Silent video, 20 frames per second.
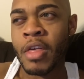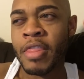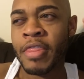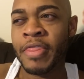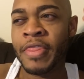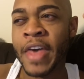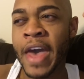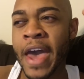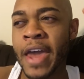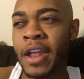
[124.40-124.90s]

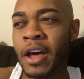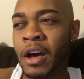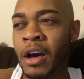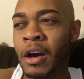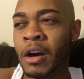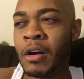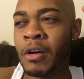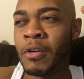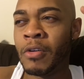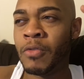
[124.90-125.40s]
that
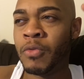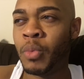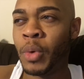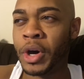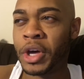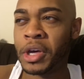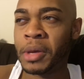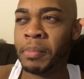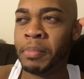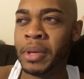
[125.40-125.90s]
of
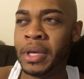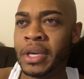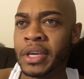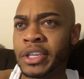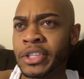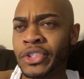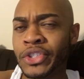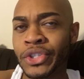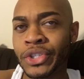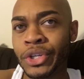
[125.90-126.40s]
what could be
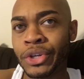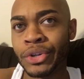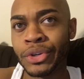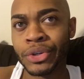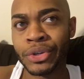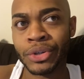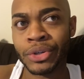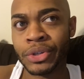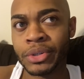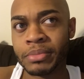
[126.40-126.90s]

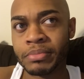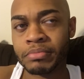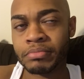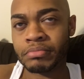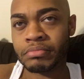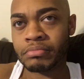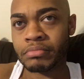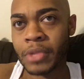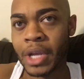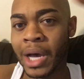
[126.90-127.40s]
considered
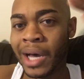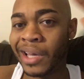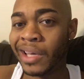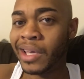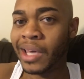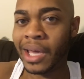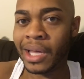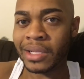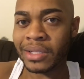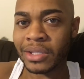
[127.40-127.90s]

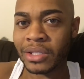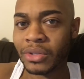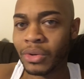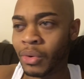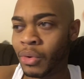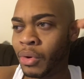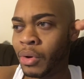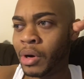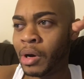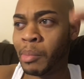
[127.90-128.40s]
against
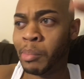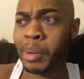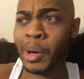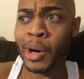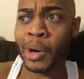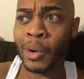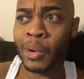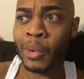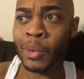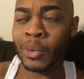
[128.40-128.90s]
or
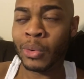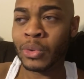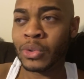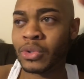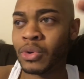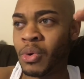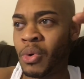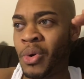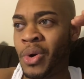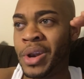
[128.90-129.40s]

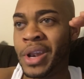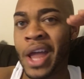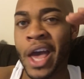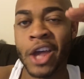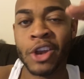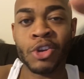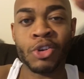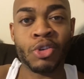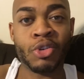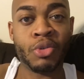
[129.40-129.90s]
opposed or not
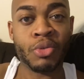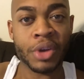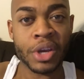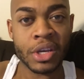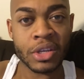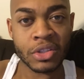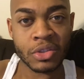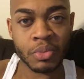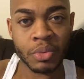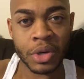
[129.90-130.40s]
in
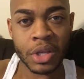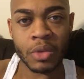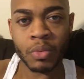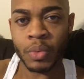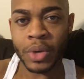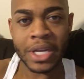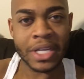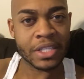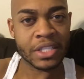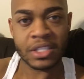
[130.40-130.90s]
agreement with
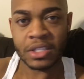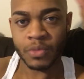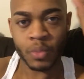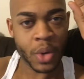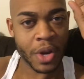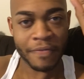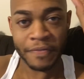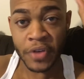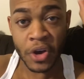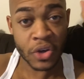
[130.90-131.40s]
when it's
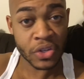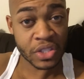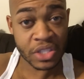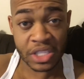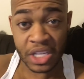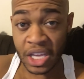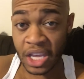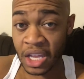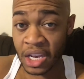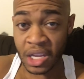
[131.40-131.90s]
when it falls
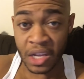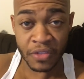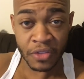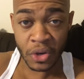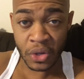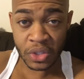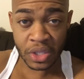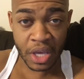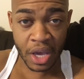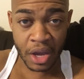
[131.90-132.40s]
into any of
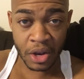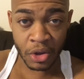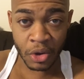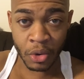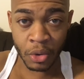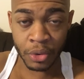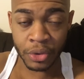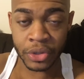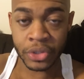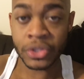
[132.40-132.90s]
those
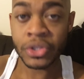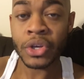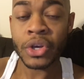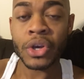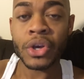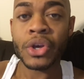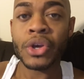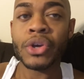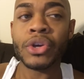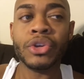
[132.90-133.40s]
categories
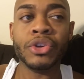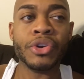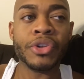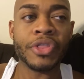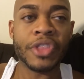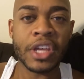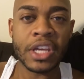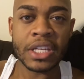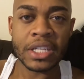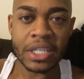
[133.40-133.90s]
you're
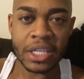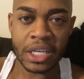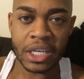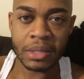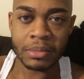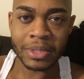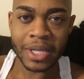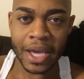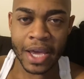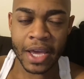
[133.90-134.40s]
then
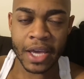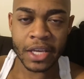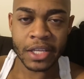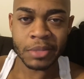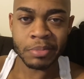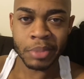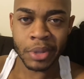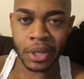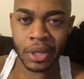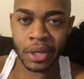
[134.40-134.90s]
deemed as
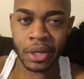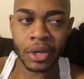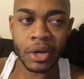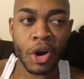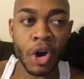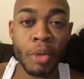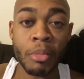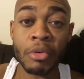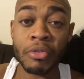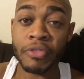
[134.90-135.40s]
being
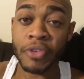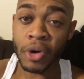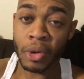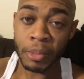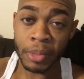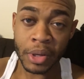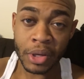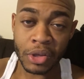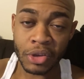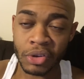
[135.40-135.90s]

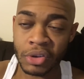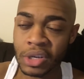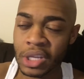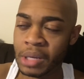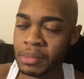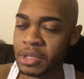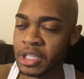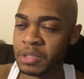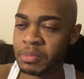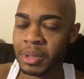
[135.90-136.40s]
homophobic you're
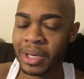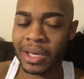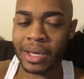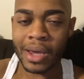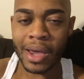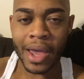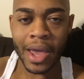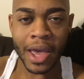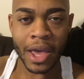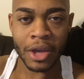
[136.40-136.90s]
deemed as being a
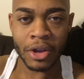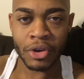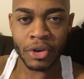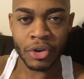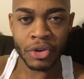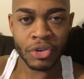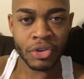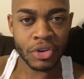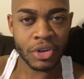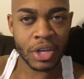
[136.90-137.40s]
hater
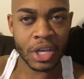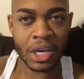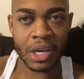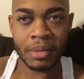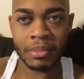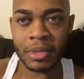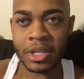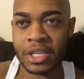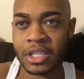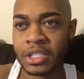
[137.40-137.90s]
you're
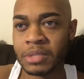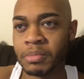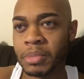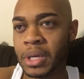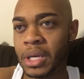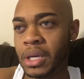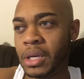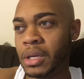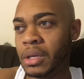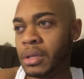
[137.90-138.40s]
deemed as
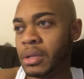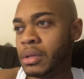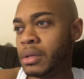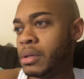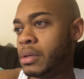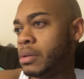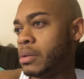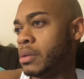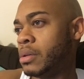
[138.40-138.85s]
being